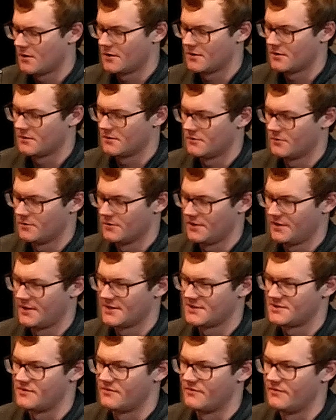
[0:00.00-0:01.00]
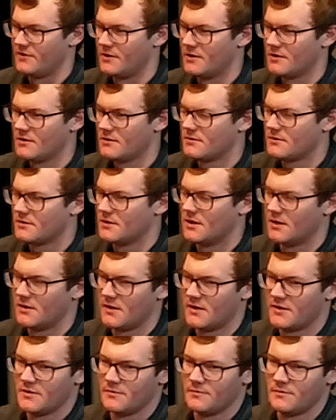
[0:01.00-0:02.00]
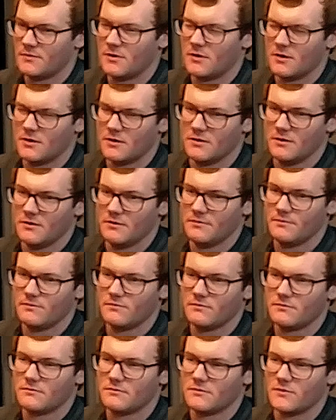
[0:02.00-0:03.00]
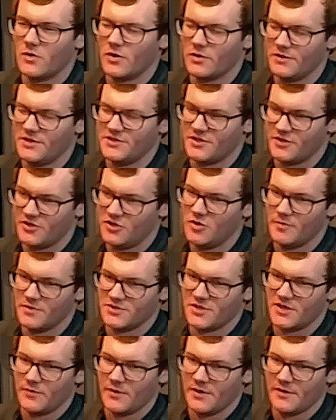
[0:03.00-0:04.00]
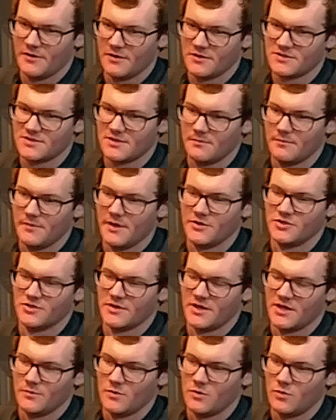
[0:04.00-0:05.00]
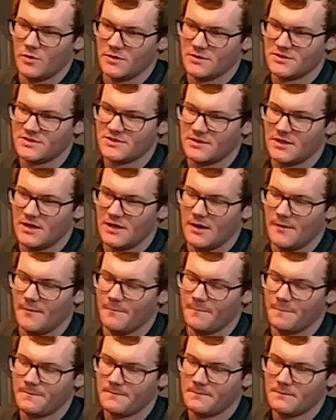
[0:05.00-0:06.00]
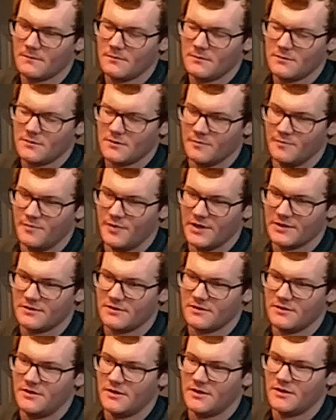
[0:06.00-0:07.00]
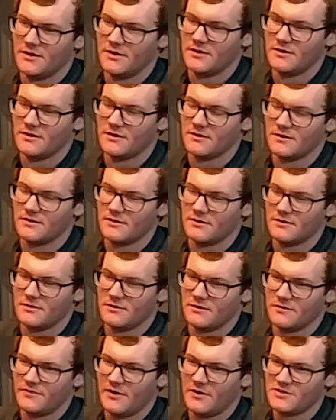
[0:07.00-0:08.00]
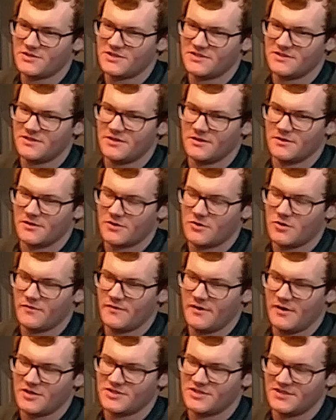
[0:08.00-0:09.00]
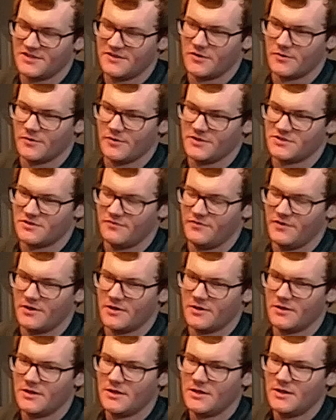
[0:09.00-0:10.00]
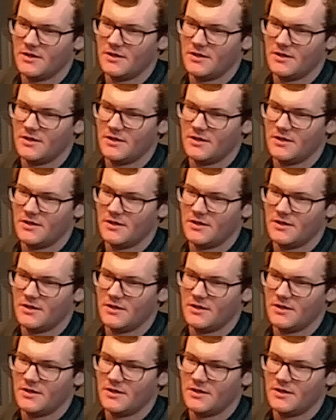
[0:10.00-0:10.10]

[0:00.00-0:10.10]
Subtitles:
aren't really that severe. A lot of them are, or at least in humans anyway. There are some major animal ones. But the coronaviruses that are really severe,